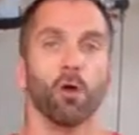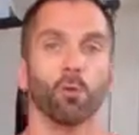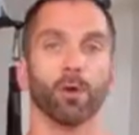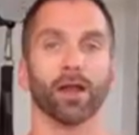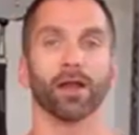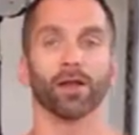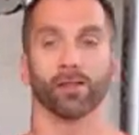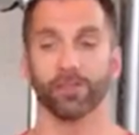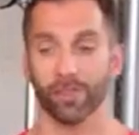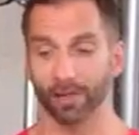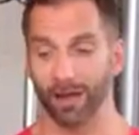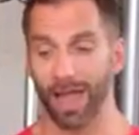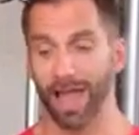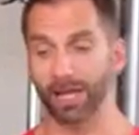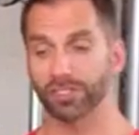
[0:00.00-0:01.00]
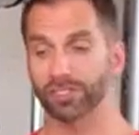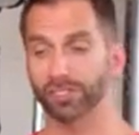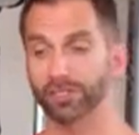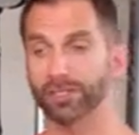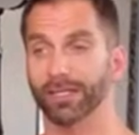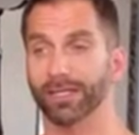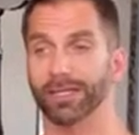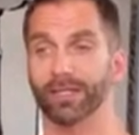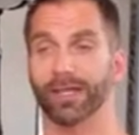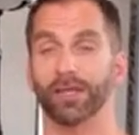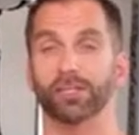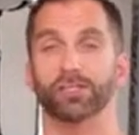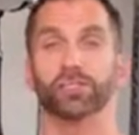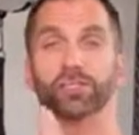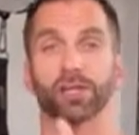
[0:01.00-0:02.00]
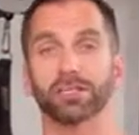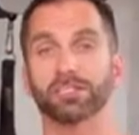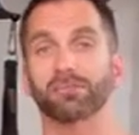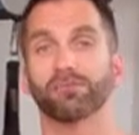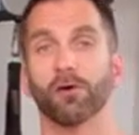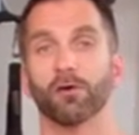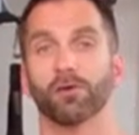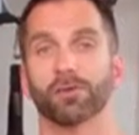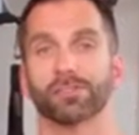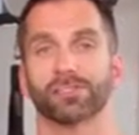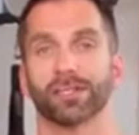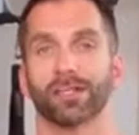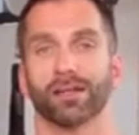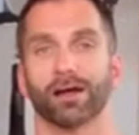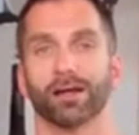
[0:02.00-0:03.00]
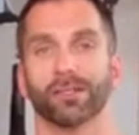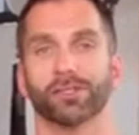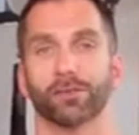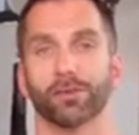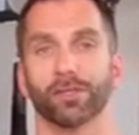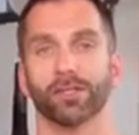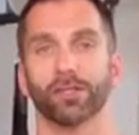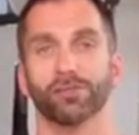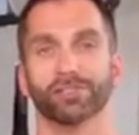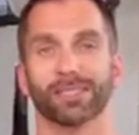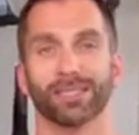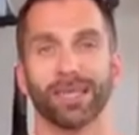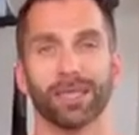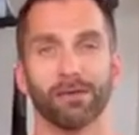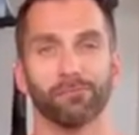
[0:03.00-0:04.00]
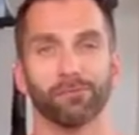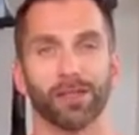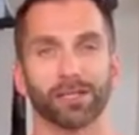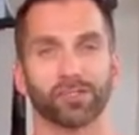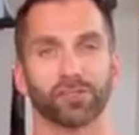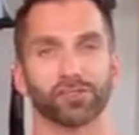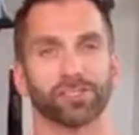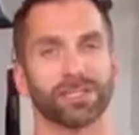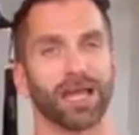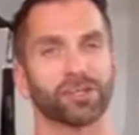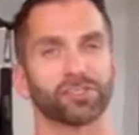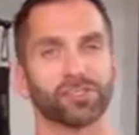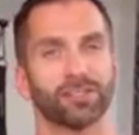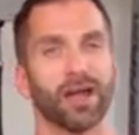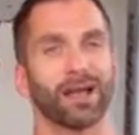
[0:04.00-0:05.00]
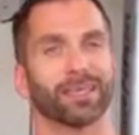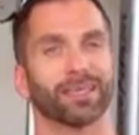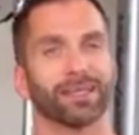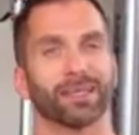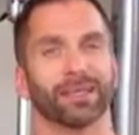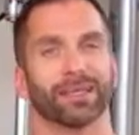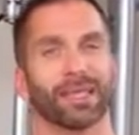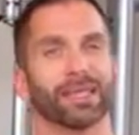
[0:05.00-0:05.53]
where they're actually just focusing on using the hip flexors and actually not getting